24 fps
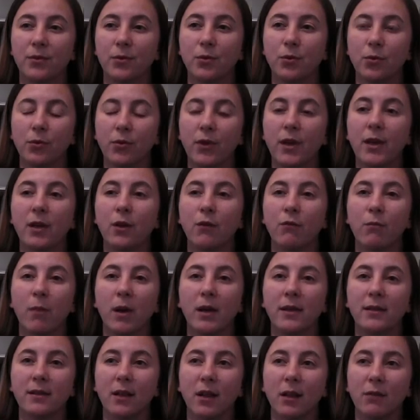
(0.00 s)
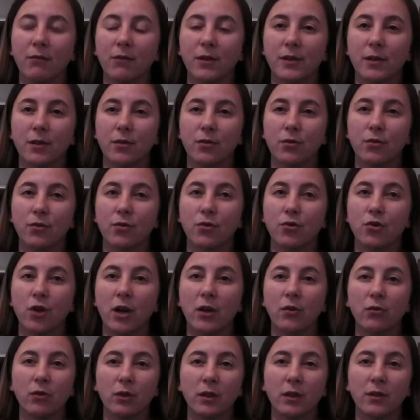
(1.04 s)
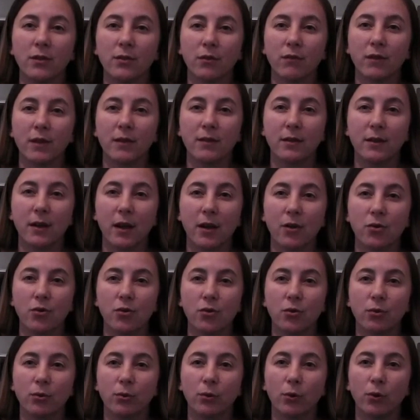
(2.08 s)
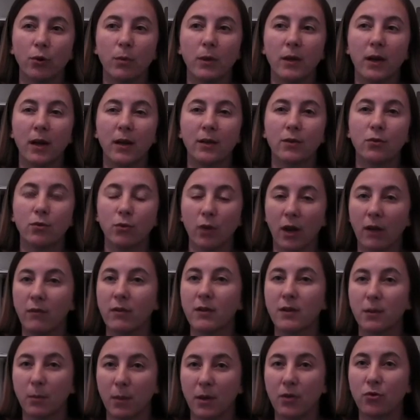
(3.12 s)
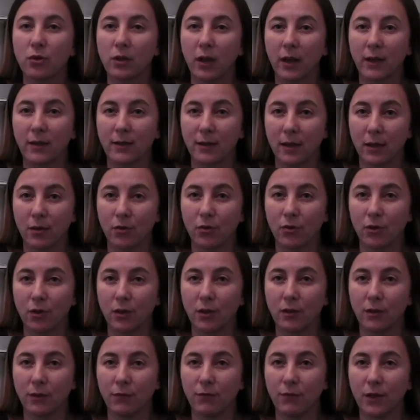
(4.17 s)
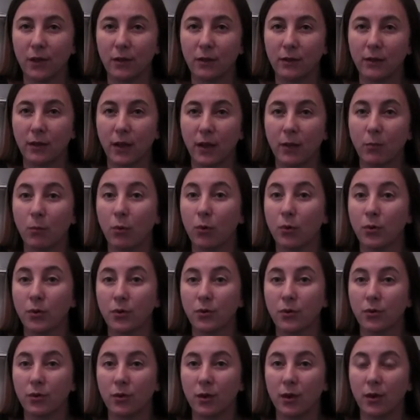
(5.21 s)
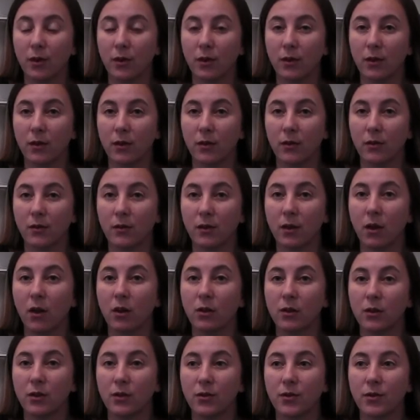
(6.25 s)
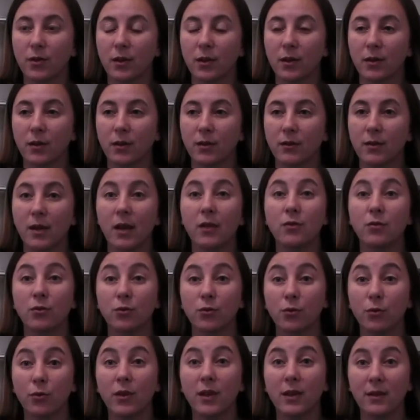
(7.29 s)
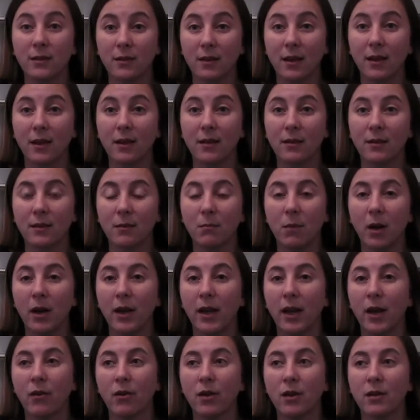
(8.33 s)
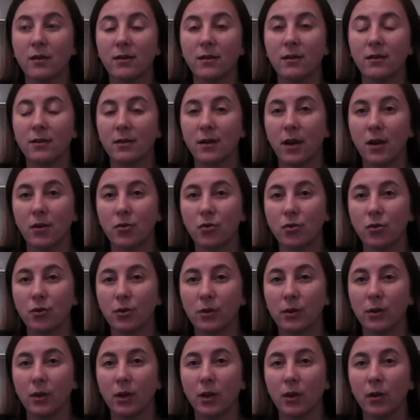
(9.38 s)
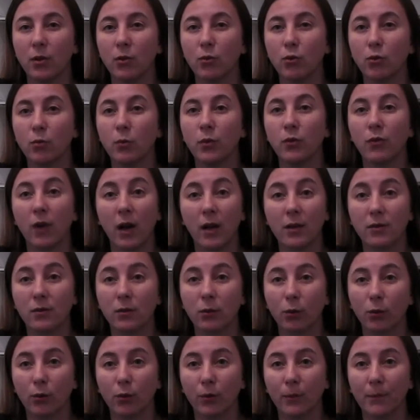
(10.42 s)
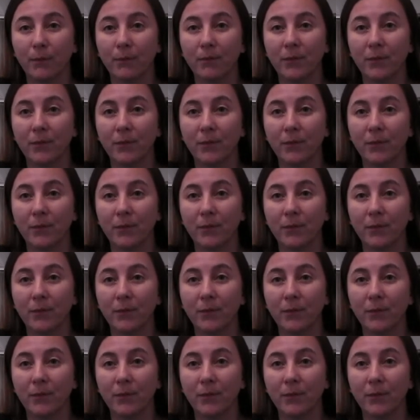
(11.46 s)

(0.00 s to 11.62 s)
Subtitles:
do think of myself as a generalist of international law, but I do have a specialization in the field, like most scholars tend to do these days. And my area is international human rights law.